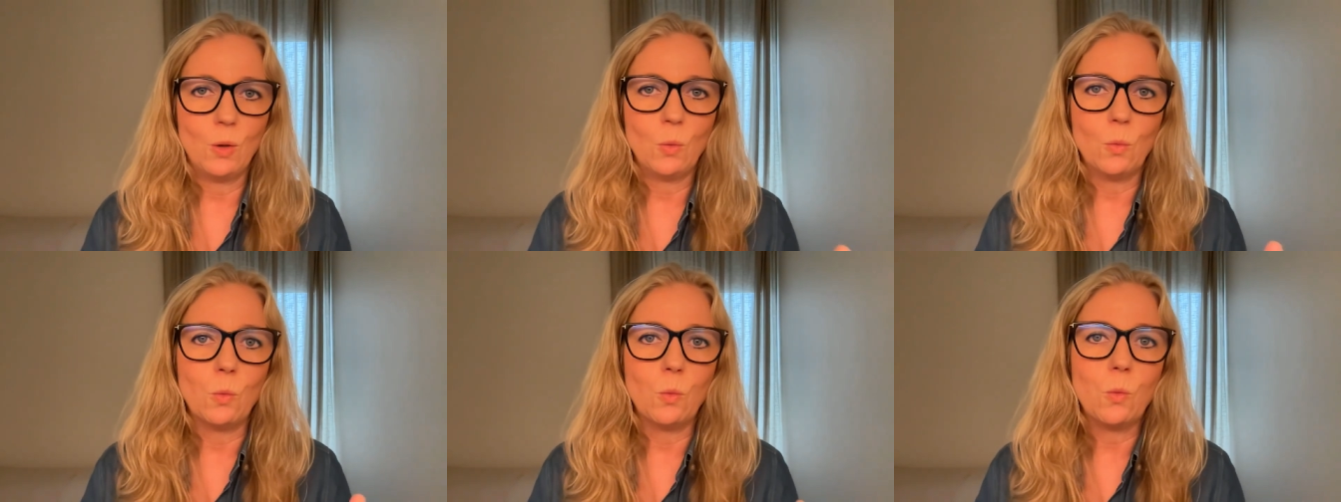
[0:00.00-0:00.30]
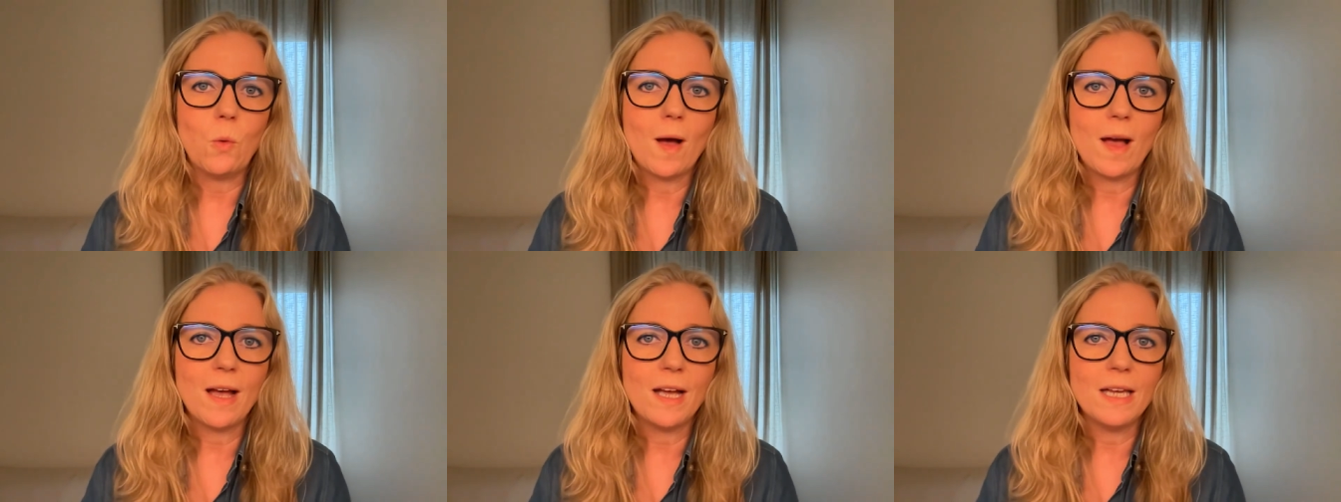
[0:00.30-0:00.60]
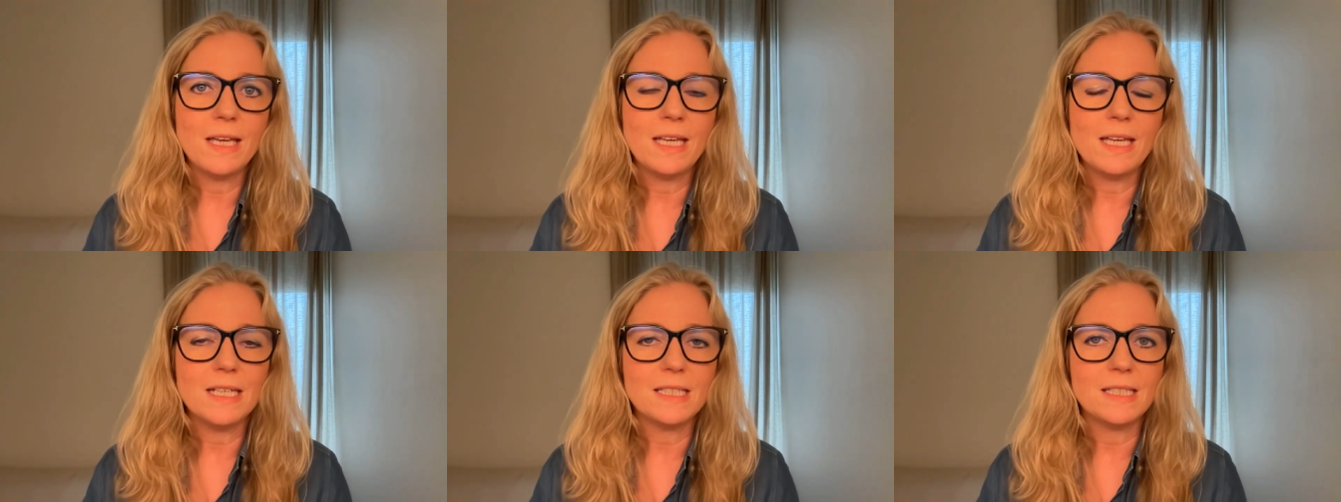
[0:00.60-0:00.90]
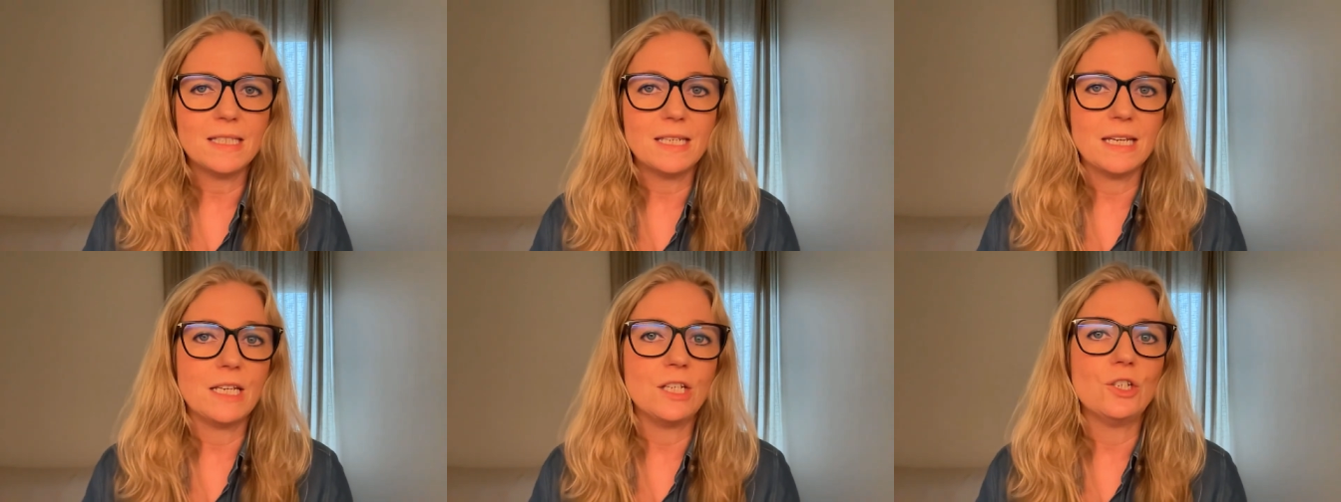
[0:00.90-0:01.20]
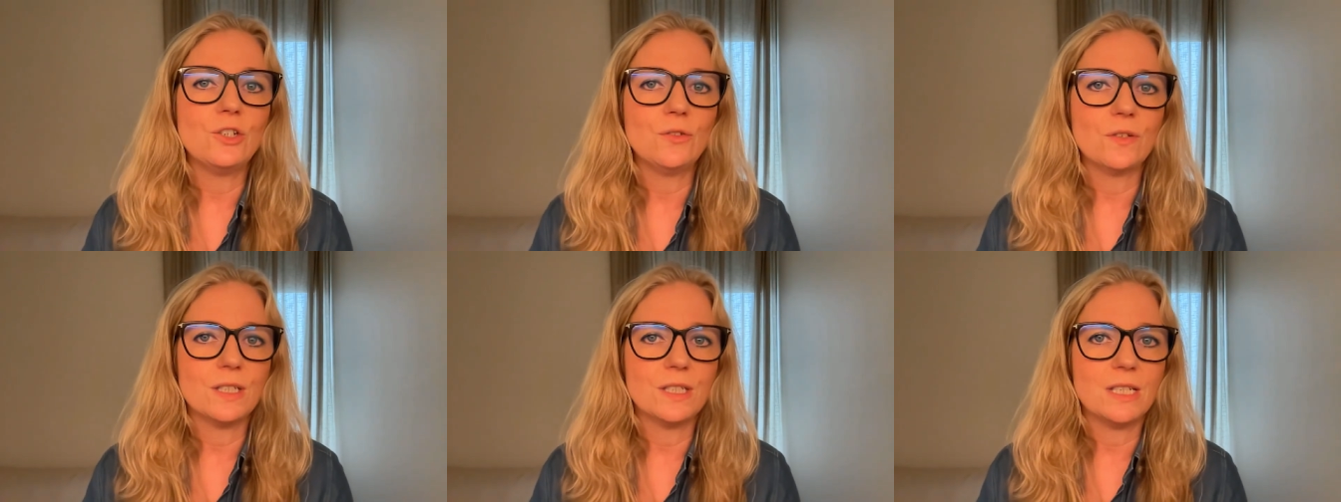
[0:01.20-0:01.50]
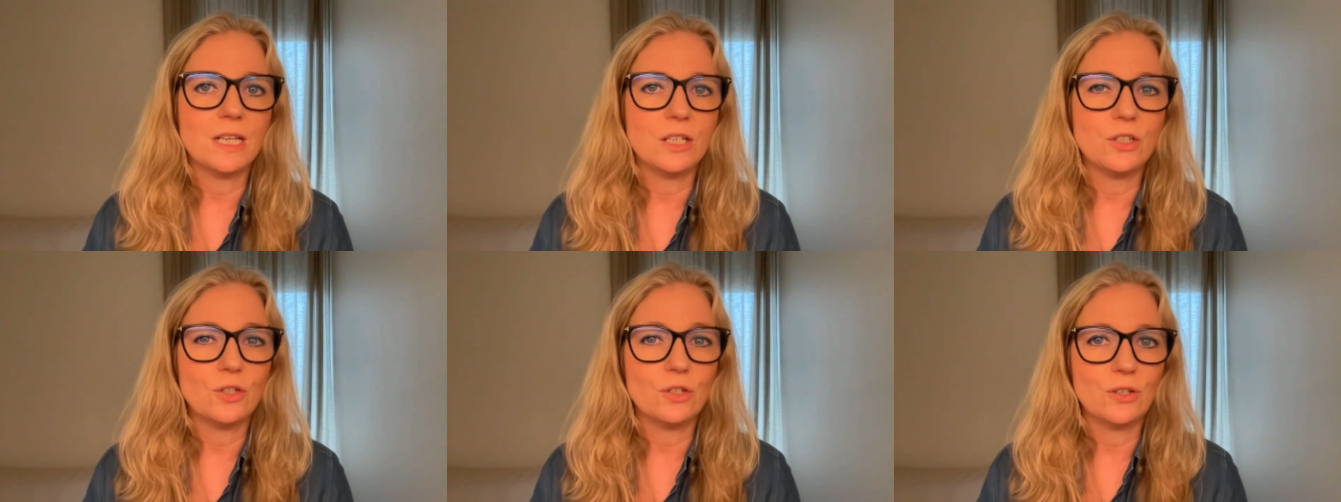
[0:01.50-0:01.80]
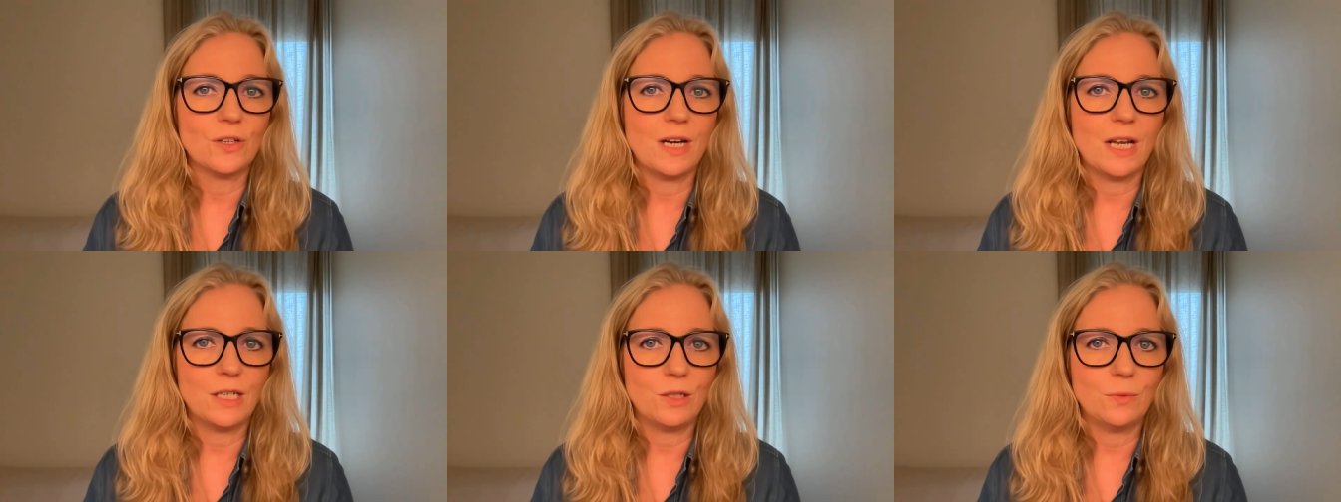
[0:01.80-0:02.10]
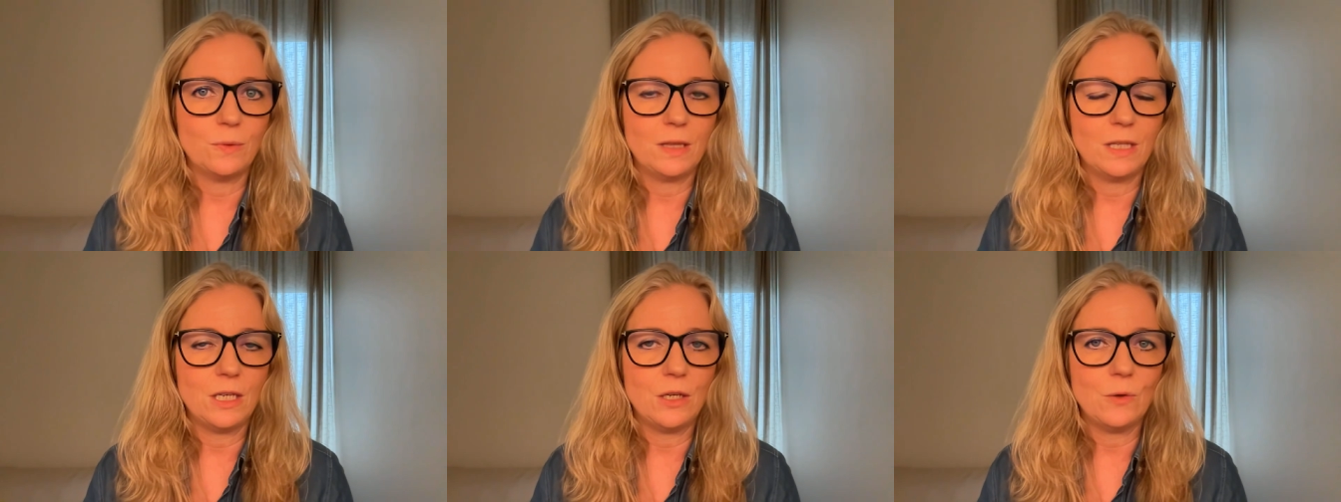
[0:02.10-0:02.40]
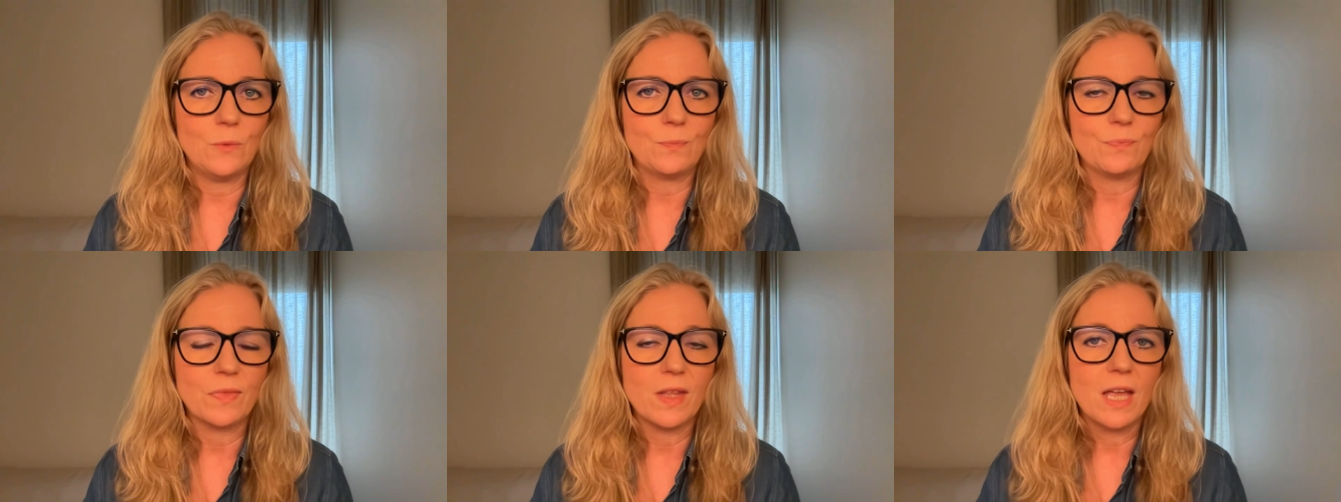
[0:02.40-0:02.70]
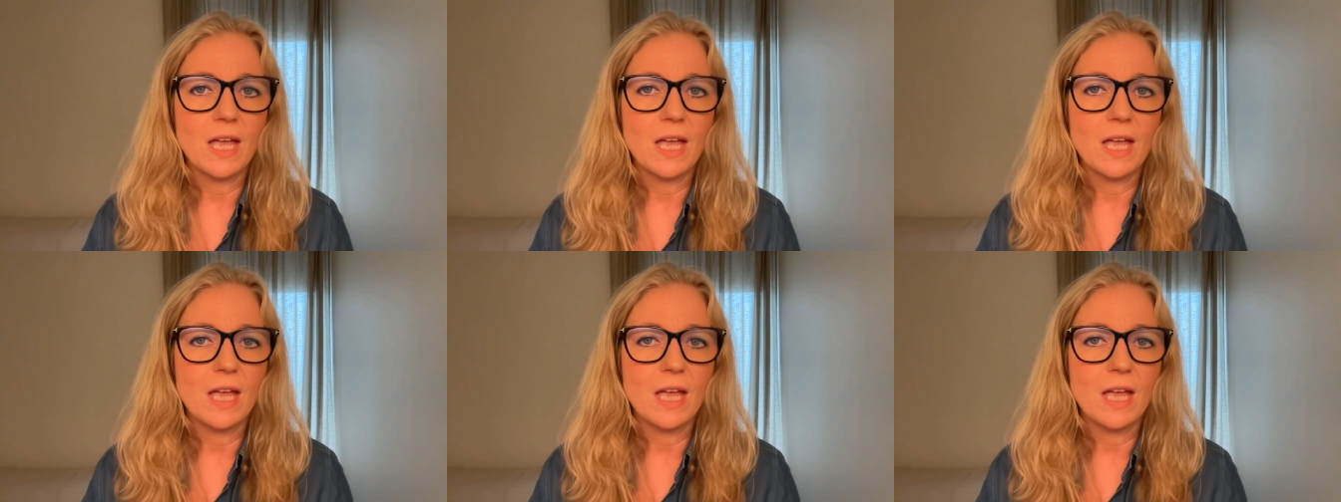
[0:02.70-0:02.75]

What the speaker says: Why is it interesting to connect with you?